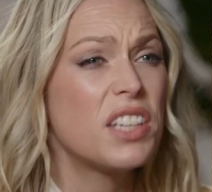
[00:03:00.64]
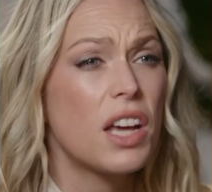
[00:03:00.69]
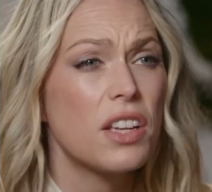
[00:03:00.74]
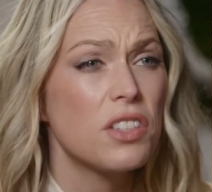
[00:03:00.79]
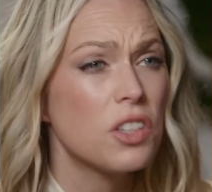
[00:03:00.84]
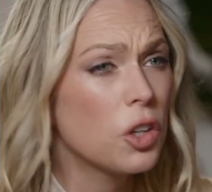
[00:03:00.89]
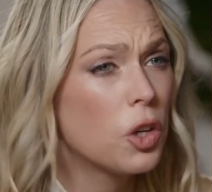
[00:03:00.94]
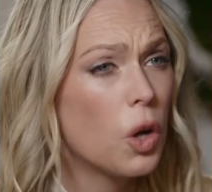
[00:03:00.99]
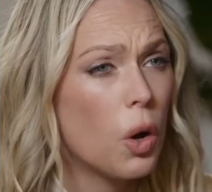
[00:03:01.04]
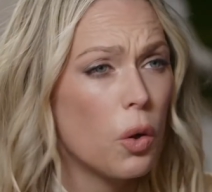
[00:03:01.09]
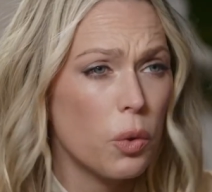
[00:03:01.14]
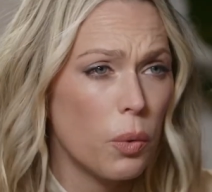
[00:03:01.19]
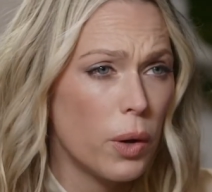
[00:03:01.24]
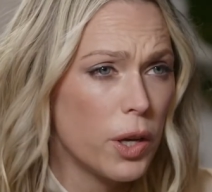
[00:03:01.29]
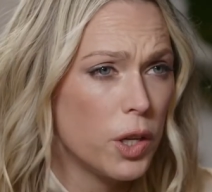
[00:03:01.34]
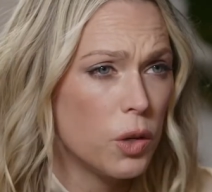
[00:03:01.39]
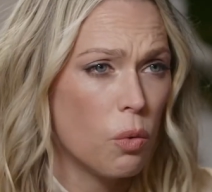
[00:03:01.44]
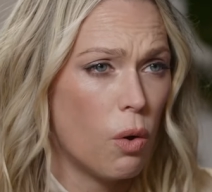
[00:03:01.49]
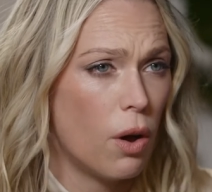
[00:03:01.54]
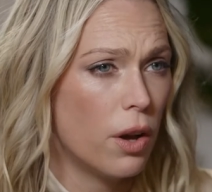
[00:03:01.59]
doesn't go the way
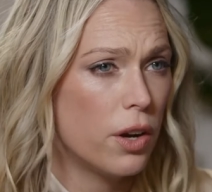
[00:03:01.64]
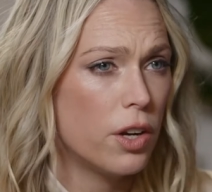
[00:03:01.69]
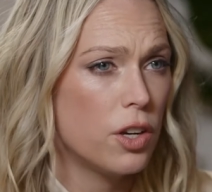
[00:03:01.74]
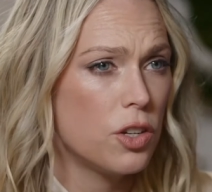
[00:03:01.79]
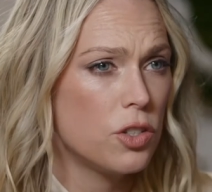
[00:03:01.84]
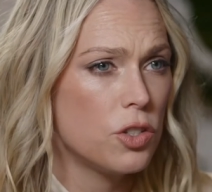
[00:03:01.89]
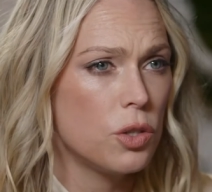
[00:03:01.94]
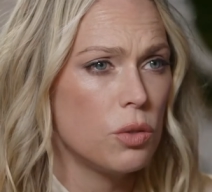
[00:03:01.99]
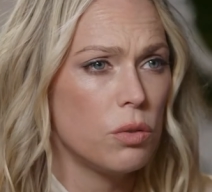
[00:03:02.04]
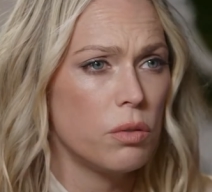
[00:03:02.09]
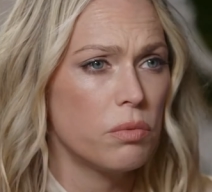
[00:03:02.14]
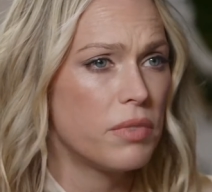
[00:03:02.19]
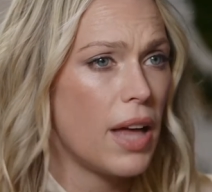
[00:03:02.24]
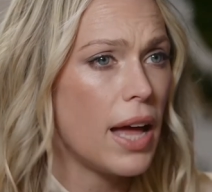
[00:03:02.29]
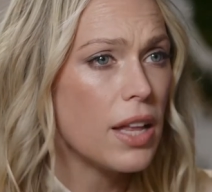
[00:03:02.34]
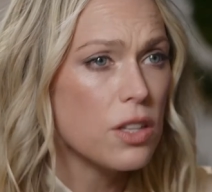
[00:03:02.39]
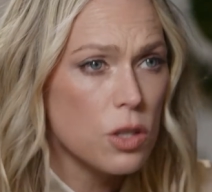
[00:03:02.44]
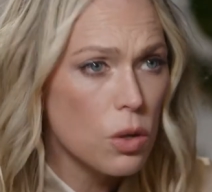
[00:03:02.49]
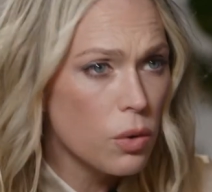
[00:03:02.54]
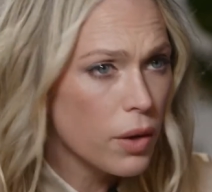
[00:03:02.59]
you wanted it to,
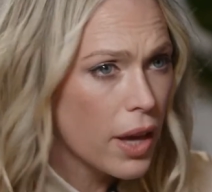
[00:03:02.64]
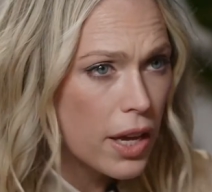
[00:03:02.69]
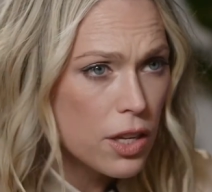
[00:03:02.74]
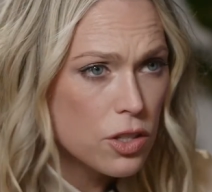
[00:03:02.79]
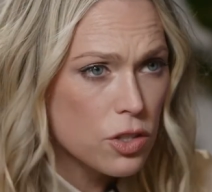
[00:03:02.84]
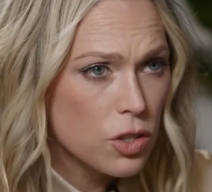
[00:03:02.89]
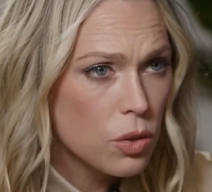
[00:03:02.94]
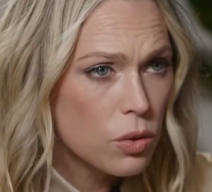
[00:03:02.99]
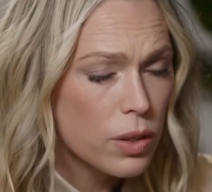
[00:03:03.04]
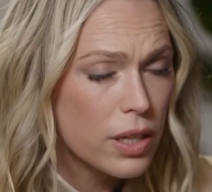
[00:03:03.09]
that's okay too.